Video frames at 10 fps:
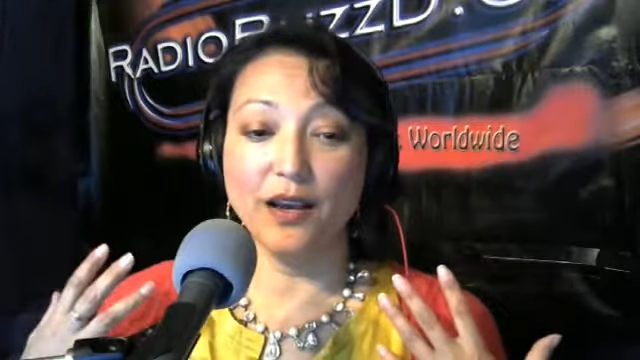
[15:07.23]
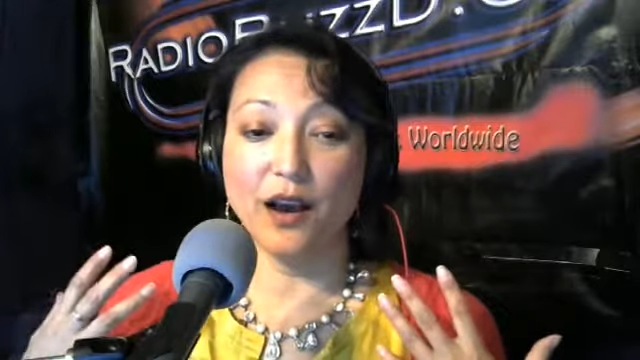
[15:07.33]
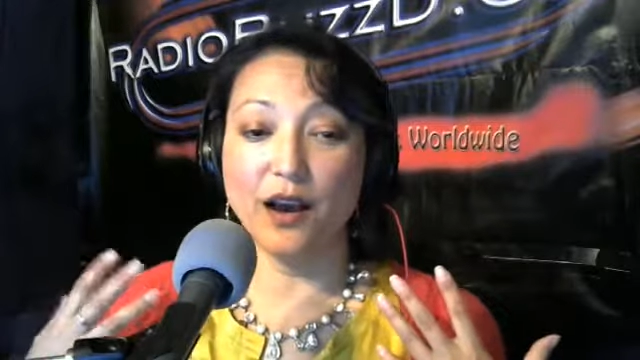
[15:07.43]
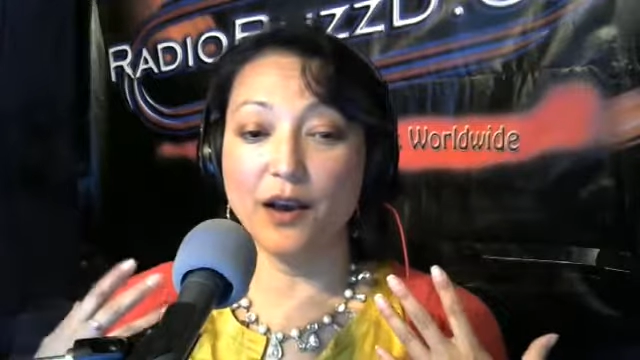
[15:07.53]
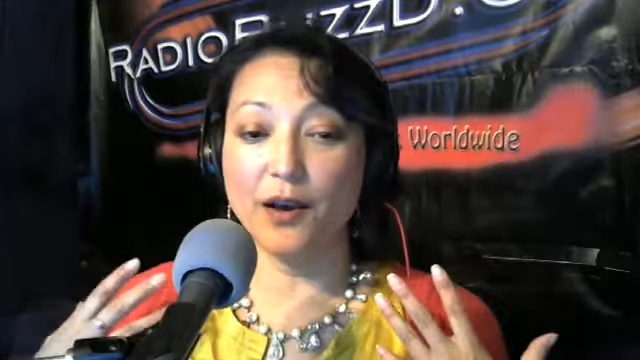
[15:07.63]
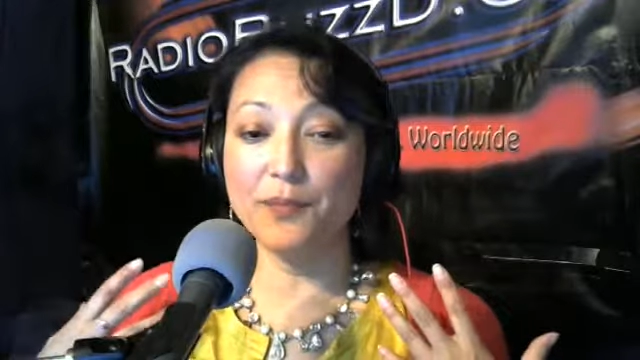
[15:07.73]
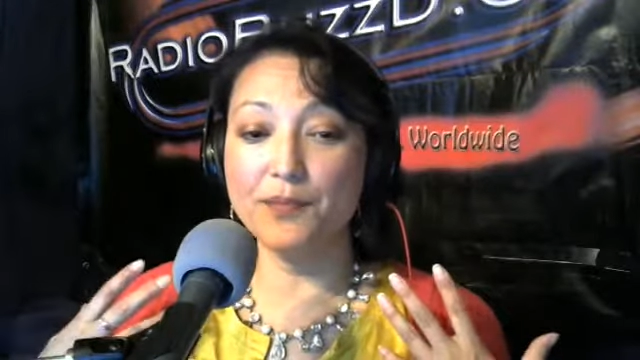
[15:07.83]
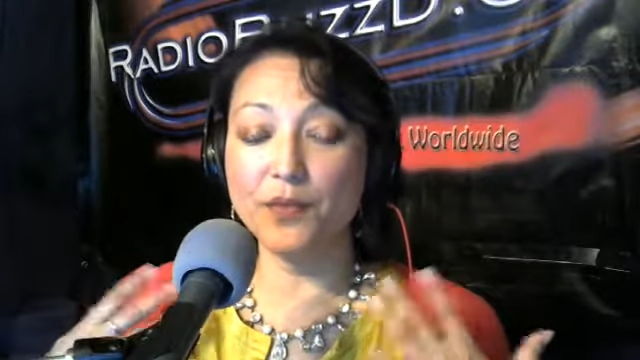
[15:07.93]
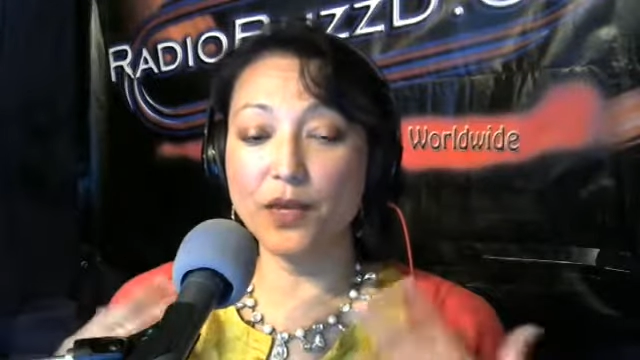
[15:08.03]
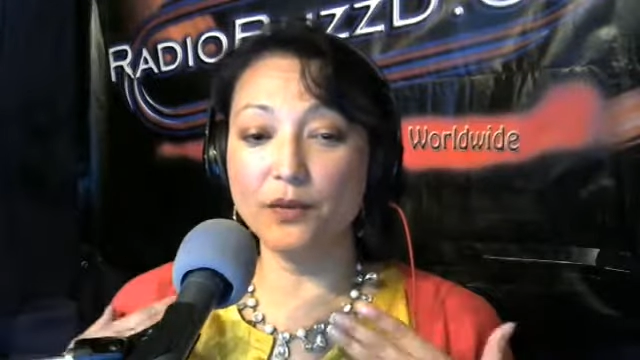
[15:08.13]

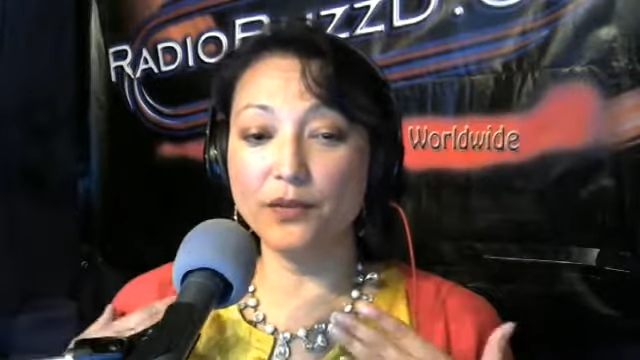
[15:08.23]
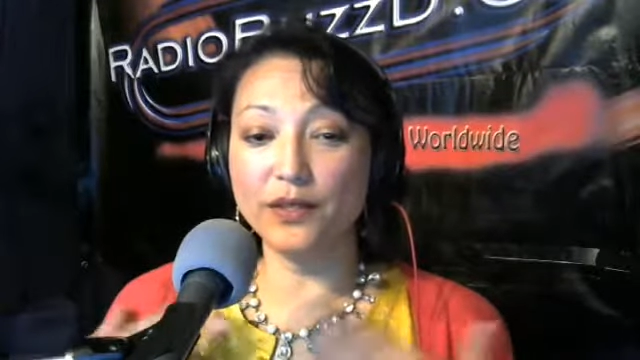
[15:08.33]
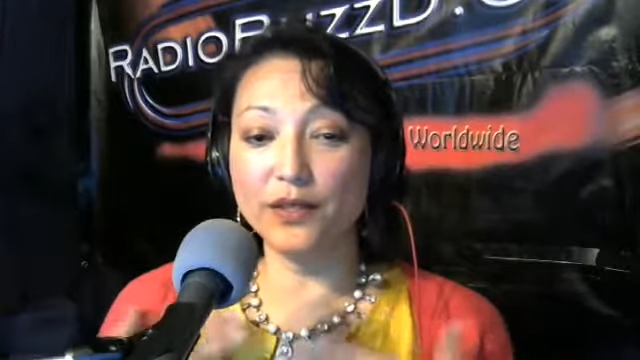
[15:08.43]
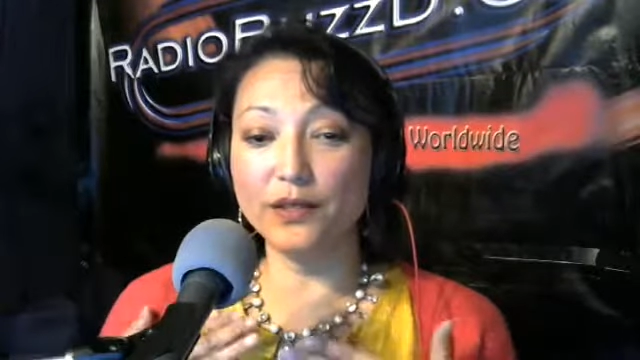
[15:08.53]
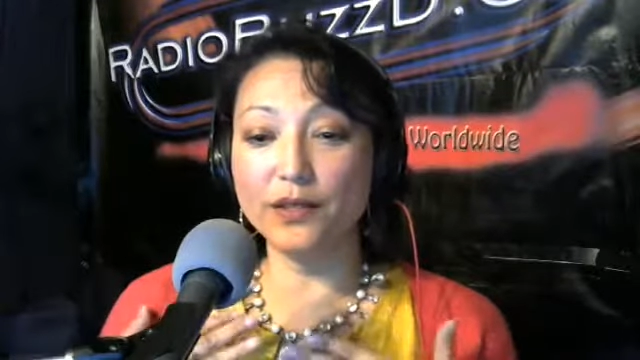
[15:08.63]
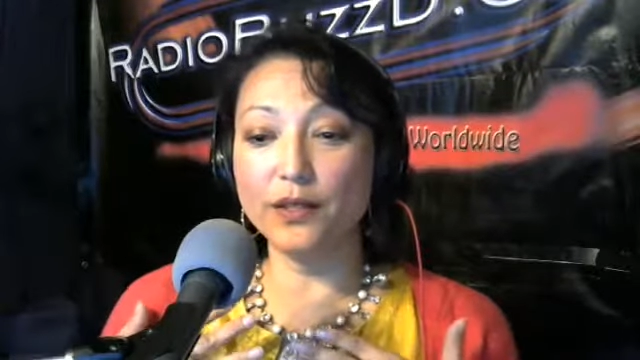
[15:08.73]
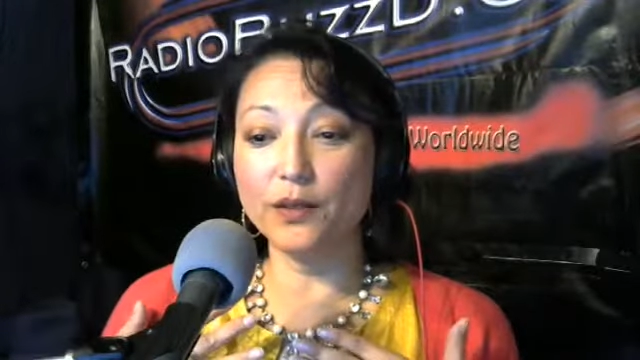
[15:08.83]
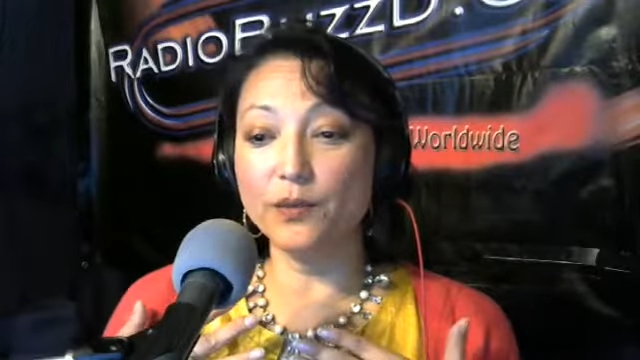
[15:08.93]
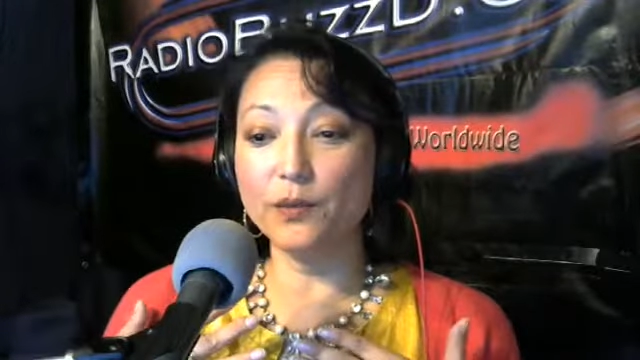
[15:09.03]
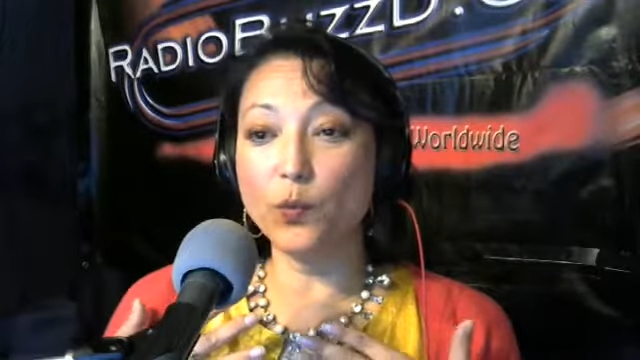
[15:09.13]
the